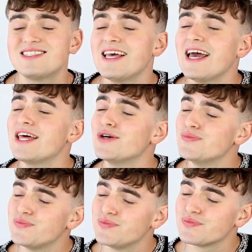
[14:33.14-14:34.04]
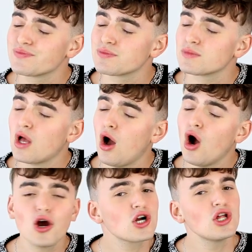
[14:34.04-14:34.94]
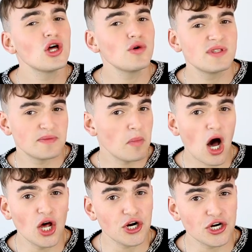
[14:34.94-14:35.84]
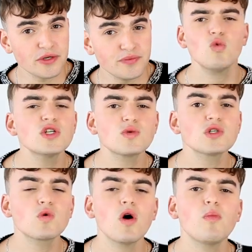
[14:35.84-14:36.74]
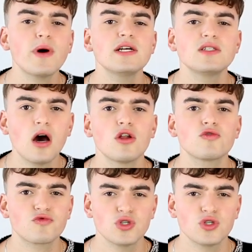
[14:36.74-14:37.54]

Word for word: said are clothes modern? Which was a quote by Donald